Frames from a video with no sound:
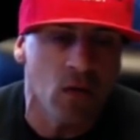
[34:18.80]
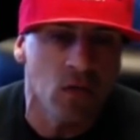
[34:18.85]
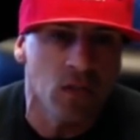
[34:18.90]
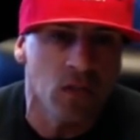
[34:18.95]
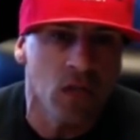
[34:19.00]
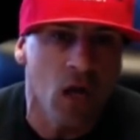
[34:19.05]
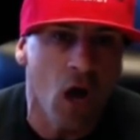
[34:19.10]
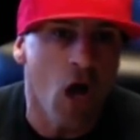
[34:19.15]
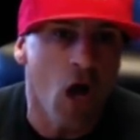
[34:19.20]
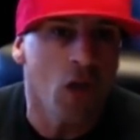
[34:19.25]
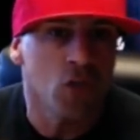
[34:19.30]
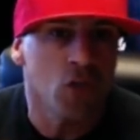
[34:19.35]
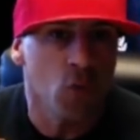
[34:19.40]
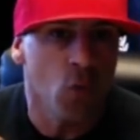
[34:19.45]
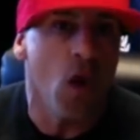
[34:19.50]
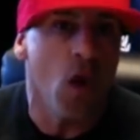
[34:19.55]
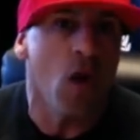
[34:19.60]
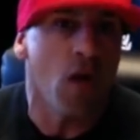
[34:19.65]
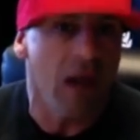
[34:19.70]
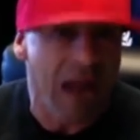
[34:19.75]
onto
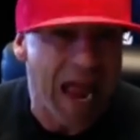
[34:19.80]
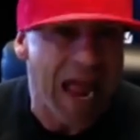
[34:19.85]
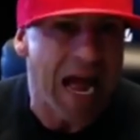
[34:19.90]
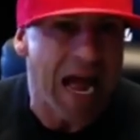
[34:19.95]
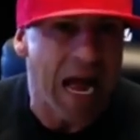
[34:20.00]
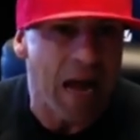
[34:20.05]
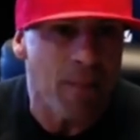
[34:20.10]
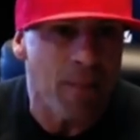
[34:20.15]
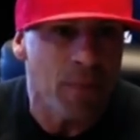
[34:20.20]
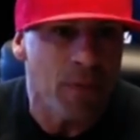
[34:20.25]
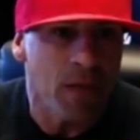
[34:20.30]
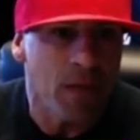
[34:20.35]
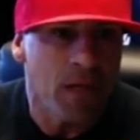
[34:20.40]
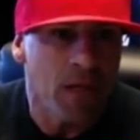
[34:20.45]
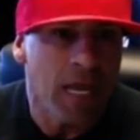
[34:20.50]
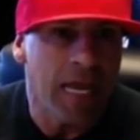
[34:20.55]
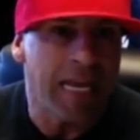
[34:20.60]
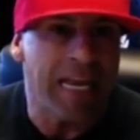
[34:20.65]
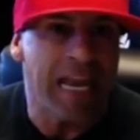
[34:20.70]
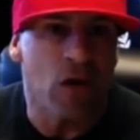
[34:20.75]
our app
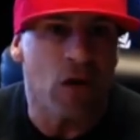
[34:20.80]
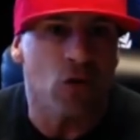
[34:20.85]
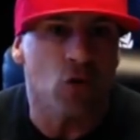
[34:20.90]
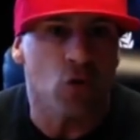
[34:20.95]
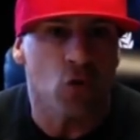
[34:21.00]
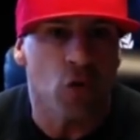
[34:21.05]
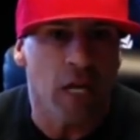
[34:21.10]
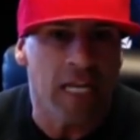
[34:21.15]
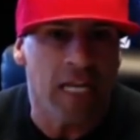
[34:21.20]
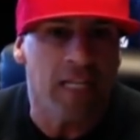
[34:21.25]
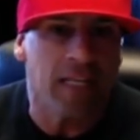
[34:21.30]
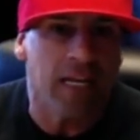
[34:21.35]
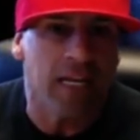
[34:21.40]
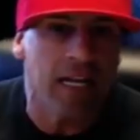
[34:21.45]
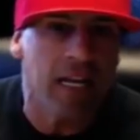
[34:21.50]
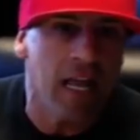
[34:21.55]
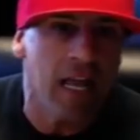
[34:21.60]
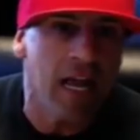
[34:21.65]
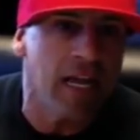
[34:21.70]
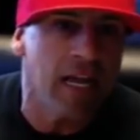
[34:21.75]
and now train the
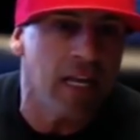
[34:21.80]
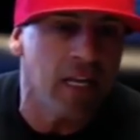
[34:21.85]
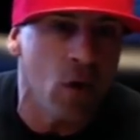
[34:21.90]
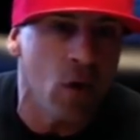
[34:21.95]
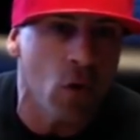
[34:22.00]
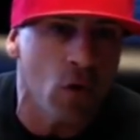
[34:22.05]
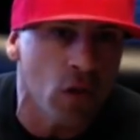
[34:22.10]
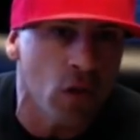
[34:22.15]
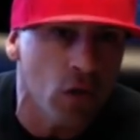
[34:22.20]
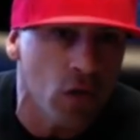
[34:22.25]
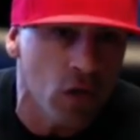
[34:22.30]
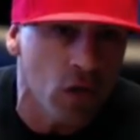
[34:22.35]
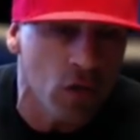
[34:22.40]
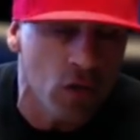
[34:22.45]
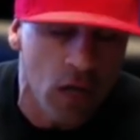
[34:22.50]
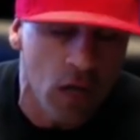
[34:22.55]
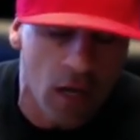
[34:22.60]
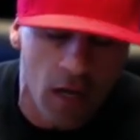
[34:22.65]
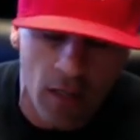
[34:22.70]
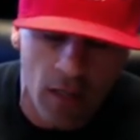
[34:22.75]
client or the,
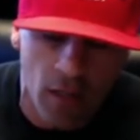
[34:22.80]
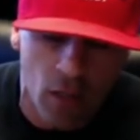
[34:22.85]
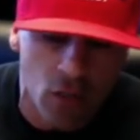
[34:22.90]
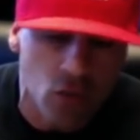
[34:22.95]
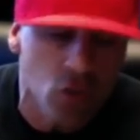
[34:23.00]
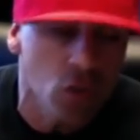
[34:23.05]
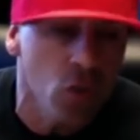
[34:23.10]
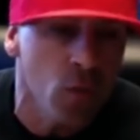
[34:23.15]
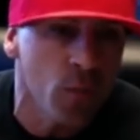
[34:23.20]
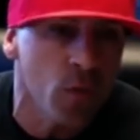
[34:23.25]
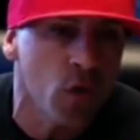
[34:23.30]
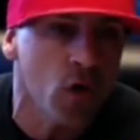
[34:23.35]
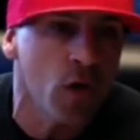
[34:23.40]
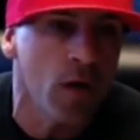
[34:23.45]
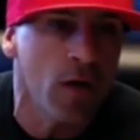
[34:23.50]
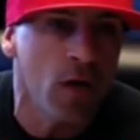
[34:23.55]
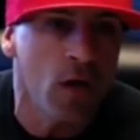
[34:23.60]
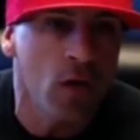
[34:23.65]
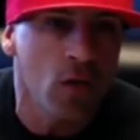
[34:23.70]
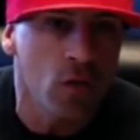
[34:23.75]
uh, the consumer
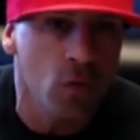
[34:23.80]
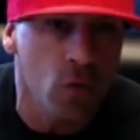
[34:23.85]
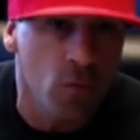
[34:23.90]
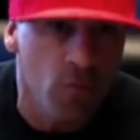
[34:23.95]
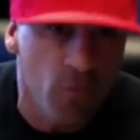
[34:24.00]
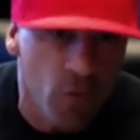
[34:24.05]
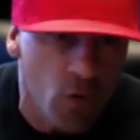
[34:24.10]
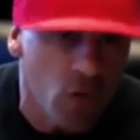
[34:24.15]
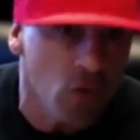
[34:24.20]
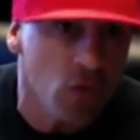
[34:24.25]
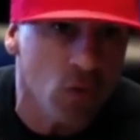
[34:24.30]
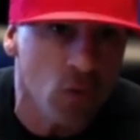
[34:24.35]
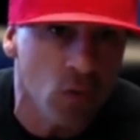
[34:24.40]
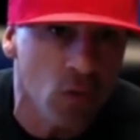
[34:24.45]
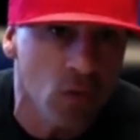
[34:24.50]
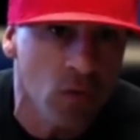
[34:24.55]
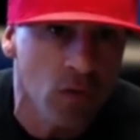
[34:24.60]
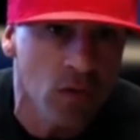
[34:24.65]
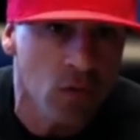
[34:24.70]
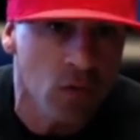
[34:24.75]
through
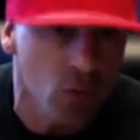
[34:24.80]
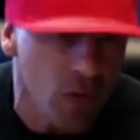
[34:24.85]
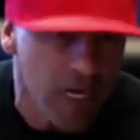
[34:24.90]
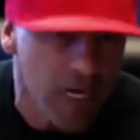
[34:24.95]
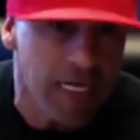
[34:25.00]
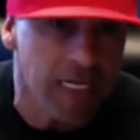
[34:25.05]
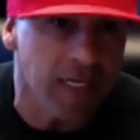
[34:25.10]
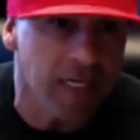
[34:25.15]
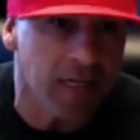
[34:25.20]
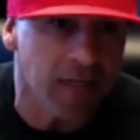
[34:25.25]
virtual training.